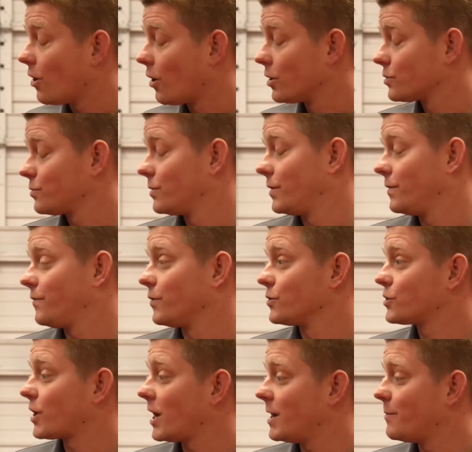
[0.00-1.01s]
cars when they
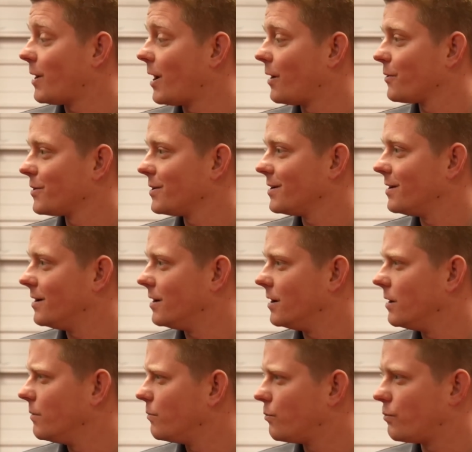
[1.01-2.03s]
first came out.
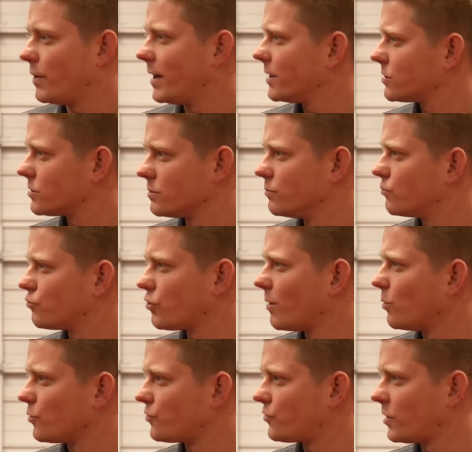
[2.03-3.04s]
They had some
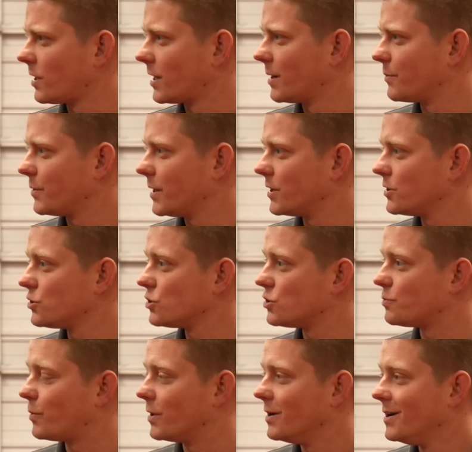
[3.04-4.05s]
trouble sealing up the
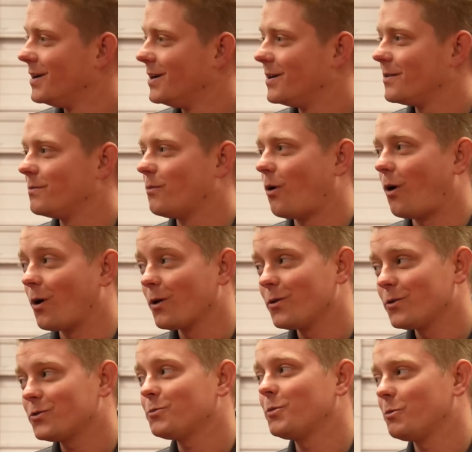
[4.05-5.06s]
engines, but all
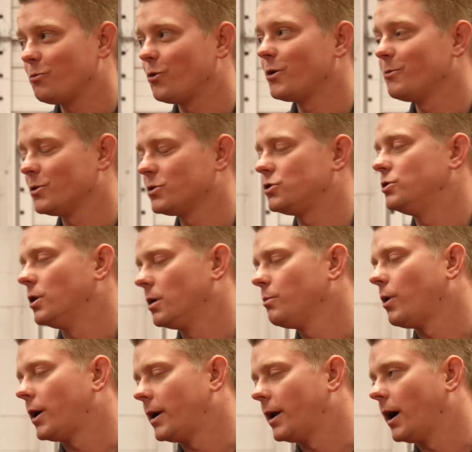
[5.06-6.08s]
of those have been pretty much
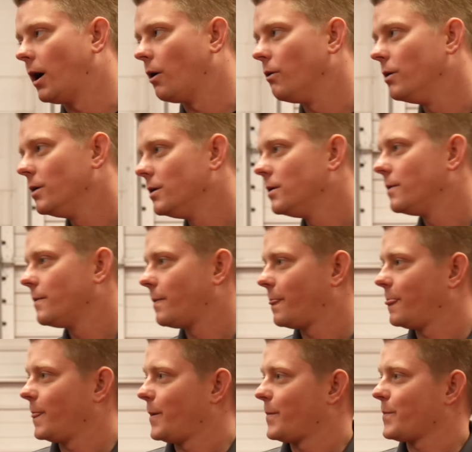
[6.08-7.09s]
done by now. So what you're
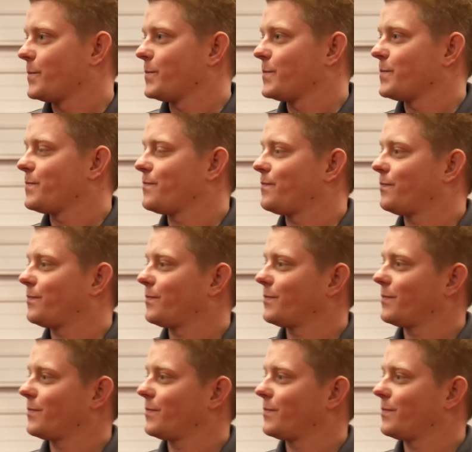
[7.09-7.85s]
saying is, even though the